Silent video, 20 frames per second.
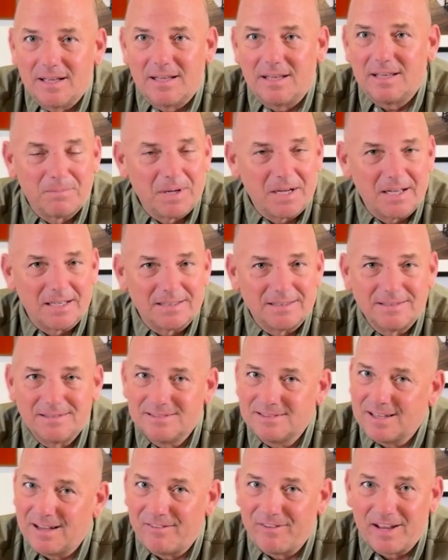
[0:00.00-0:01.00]
But
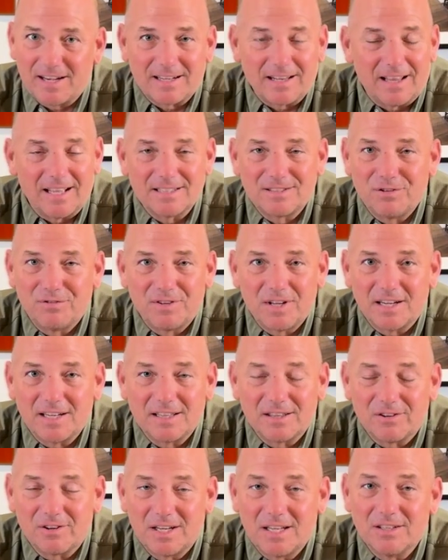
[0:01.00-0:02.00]
I've had clients who've dug in
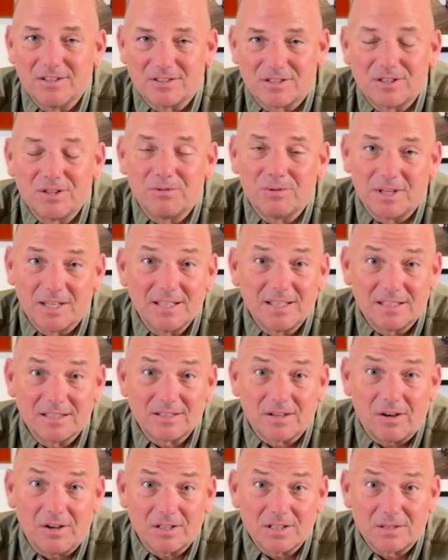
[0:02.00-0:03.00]
their heels too, and it has
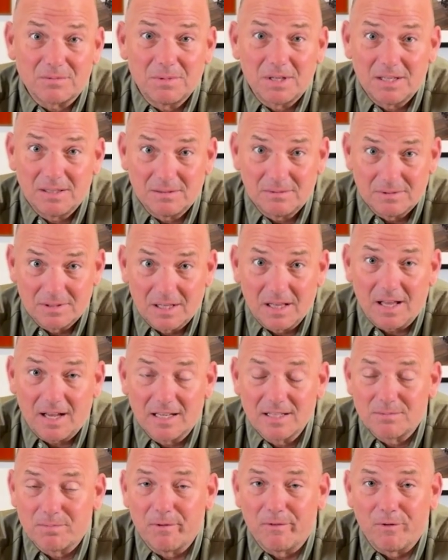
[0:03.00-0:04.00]
cost me
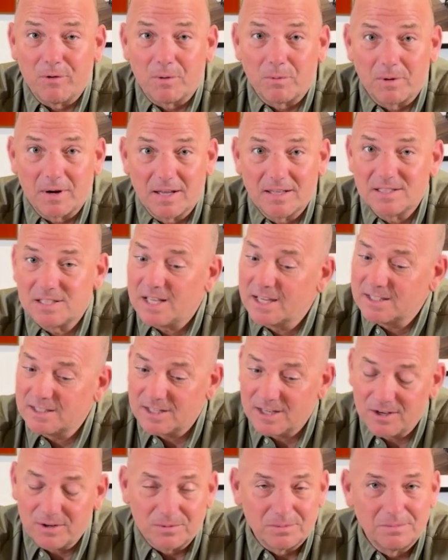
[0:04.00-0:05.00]
clients before when I was like,
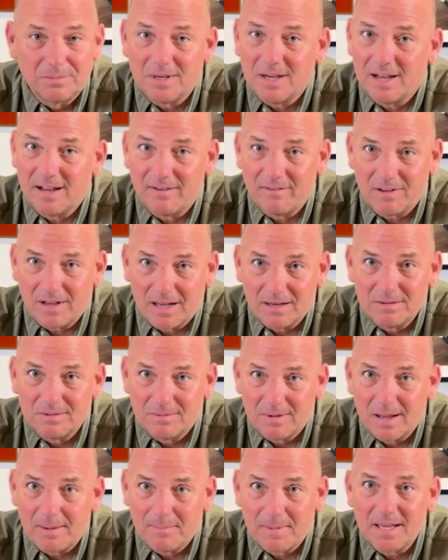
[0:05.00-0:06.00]
no,
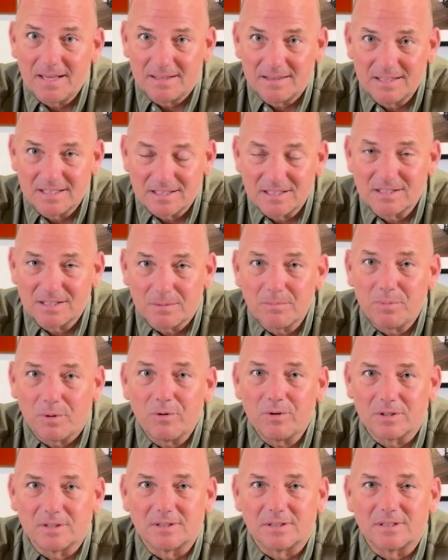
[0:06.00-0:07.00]
this is
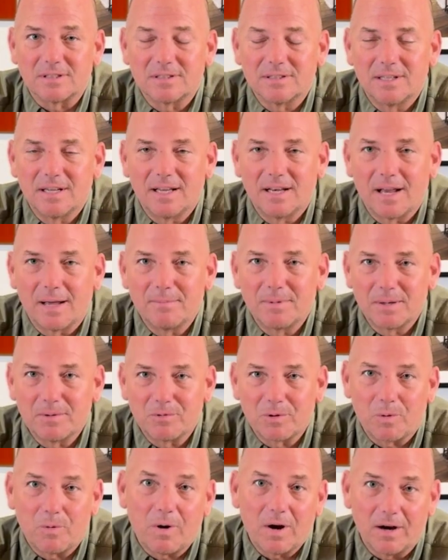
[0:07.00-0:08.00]
important and I'm going to
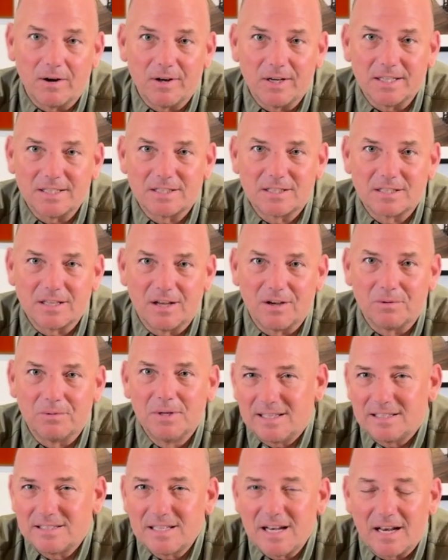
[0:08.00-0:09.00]
require it. So
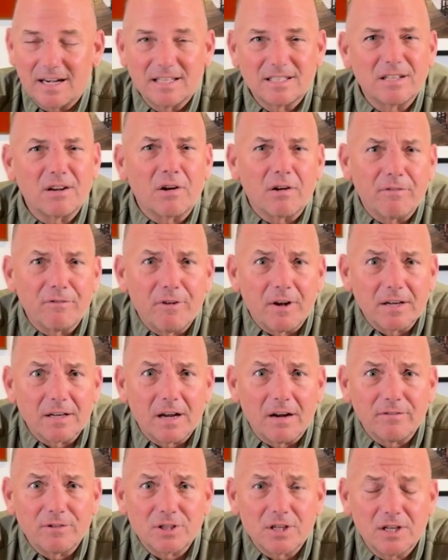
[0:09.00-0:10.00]
it's not necessarily a fun
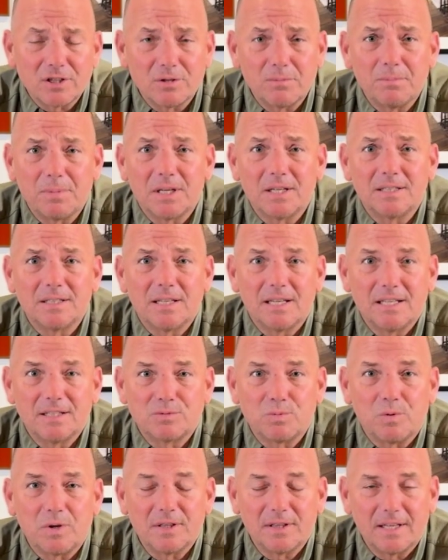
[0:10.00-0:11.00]
conversation, but it's
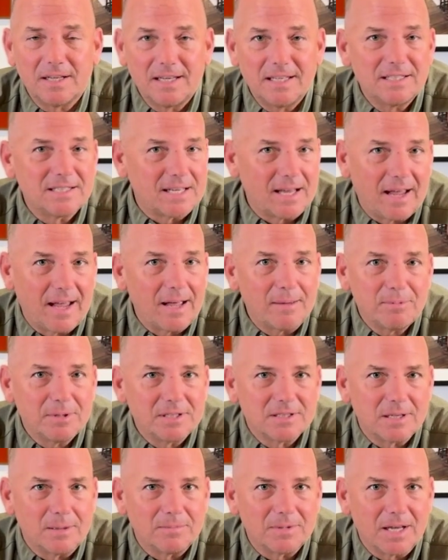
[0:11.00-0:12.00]
one that needs to happen
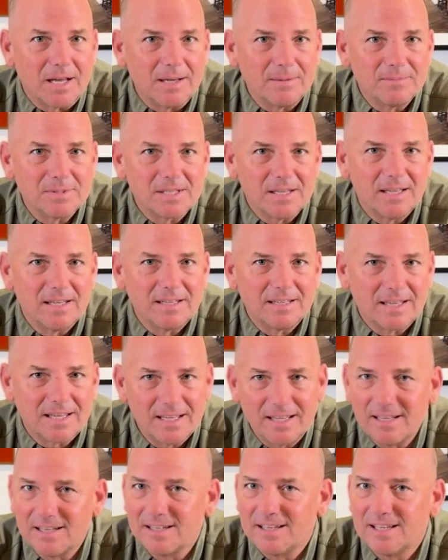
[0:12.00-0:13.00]
sometimes. And
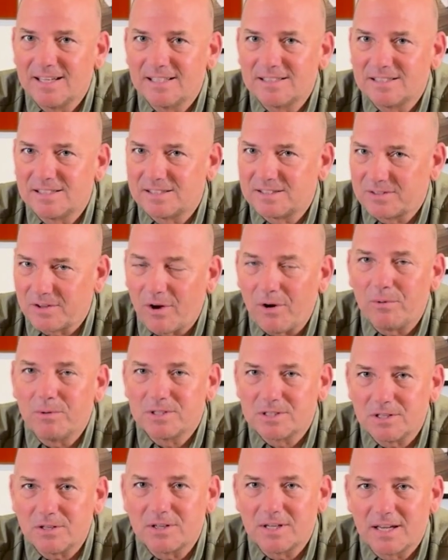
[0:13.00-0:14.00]
again, it's
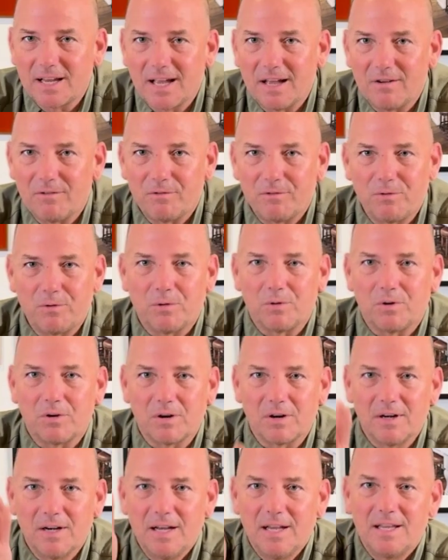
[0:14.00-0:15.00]
always looking out
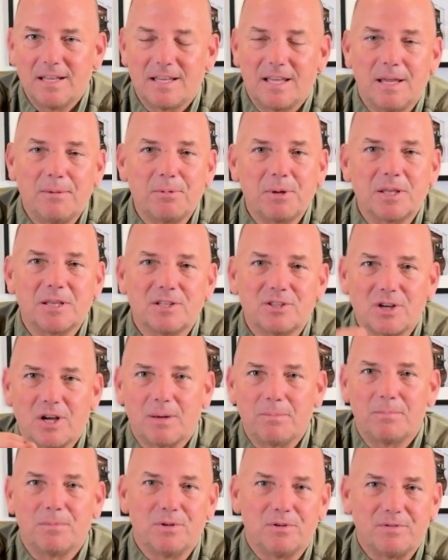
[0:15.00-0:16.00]
for keeping the
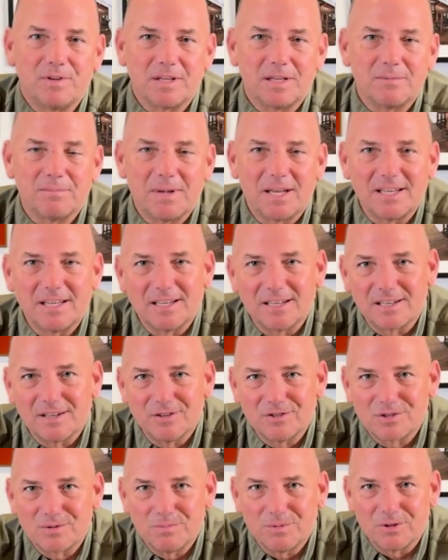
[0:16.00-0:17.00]
job moving and making it go
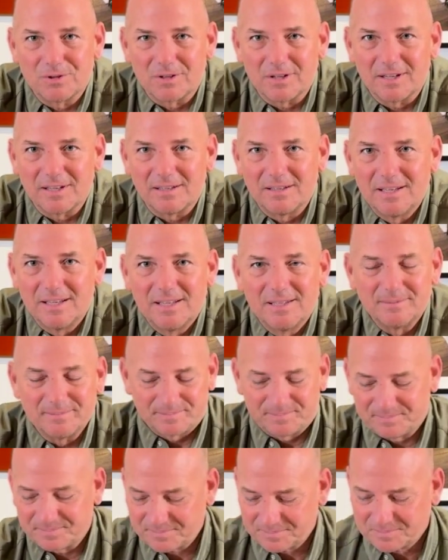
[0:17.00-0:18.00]
smoothly.
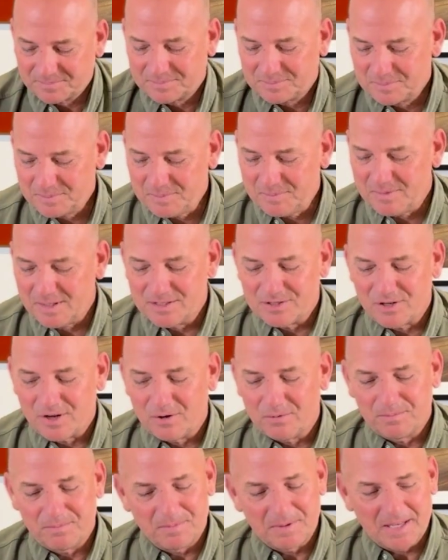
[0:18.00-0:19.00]

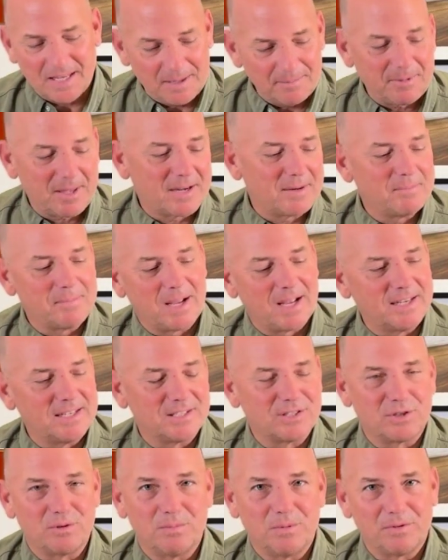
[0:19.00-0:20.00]
So keep that in mind
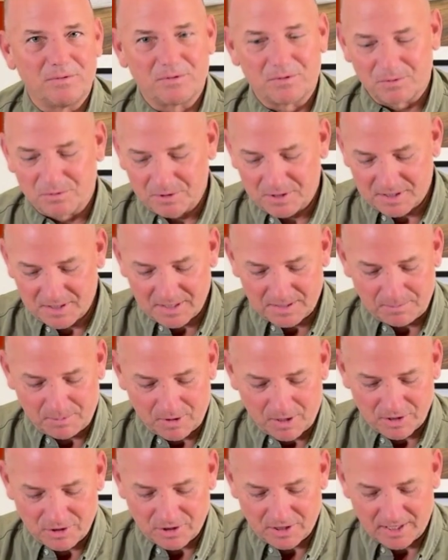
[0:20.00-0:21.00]
as you move through in the
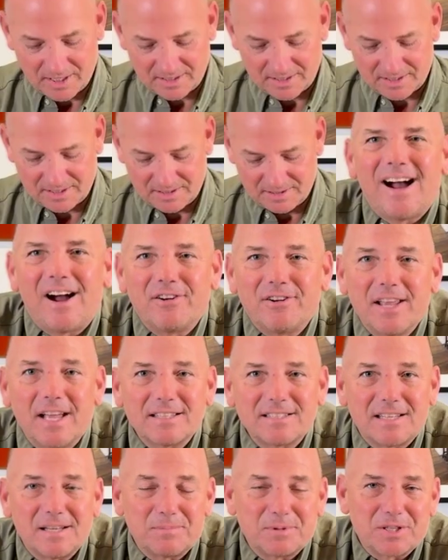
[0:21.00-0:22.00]
project. Our
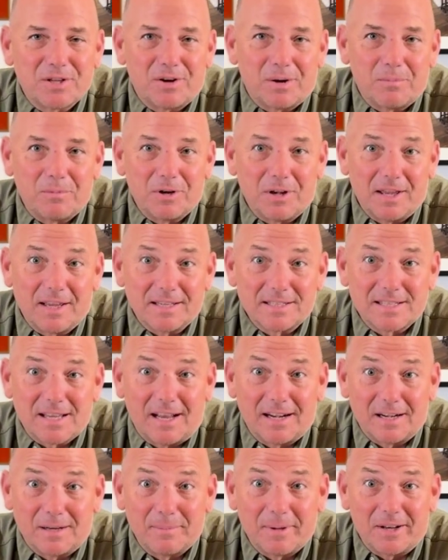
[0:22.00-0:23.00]
next episode I'm really
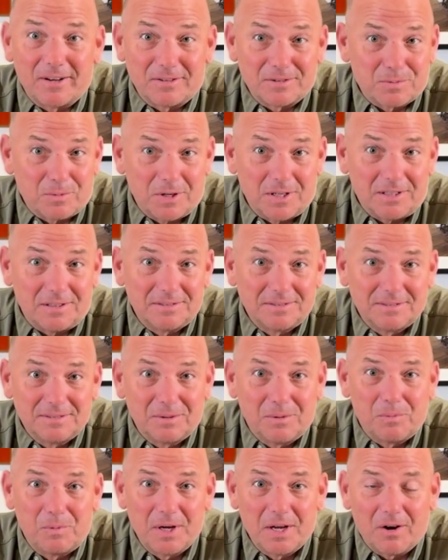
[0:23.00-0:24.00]
excited about as well.
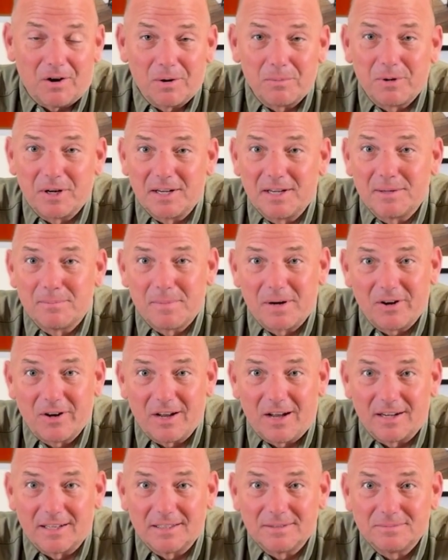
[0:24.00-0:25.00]
We are bringing in
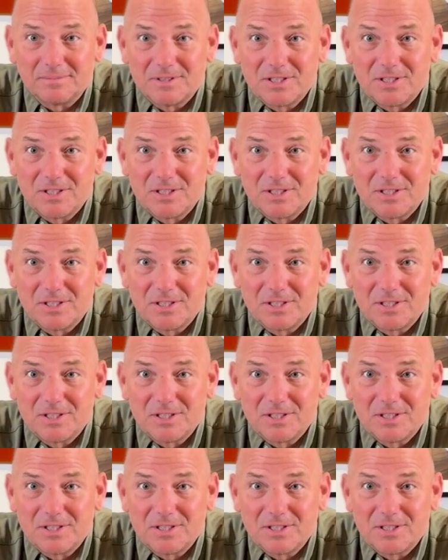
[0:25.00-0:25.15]
Mariana.